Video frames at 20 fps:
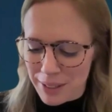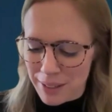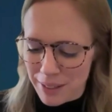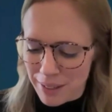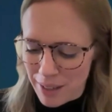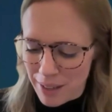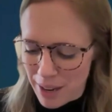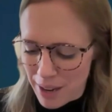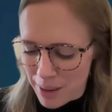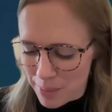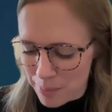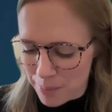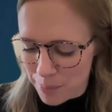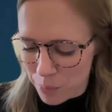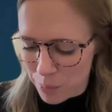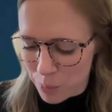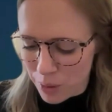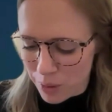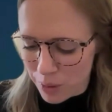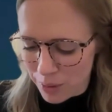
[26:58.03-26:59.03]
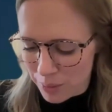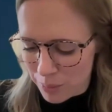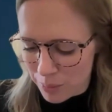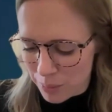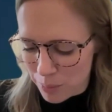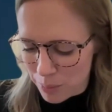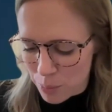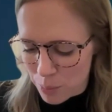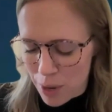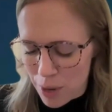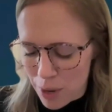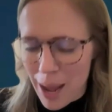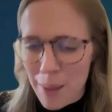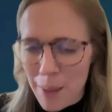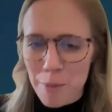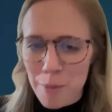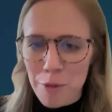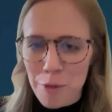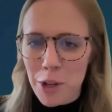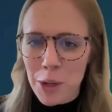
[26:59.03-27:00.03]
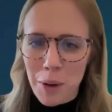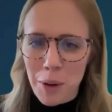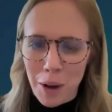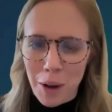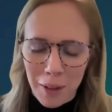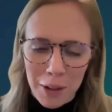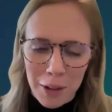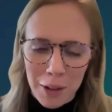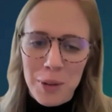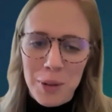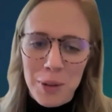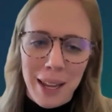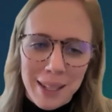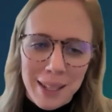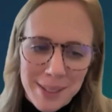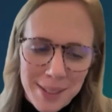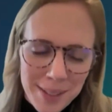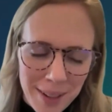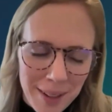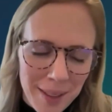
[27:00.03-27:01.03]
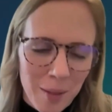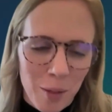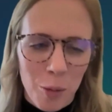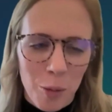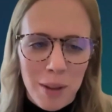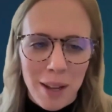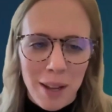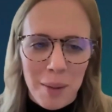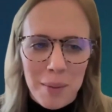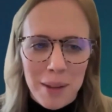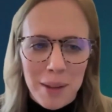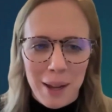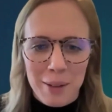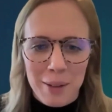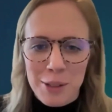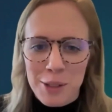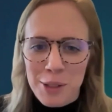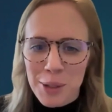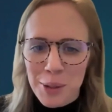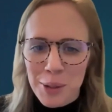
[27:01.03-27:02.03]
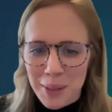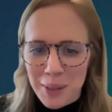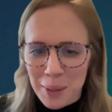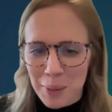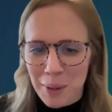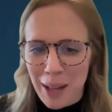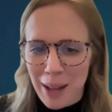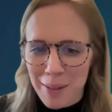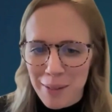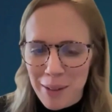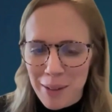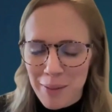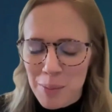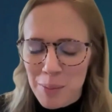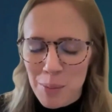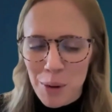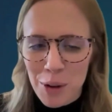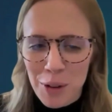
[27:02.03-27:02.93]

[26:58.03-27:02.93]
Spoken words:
And we'll prime for you all a new case study that will be coming out soon that will have even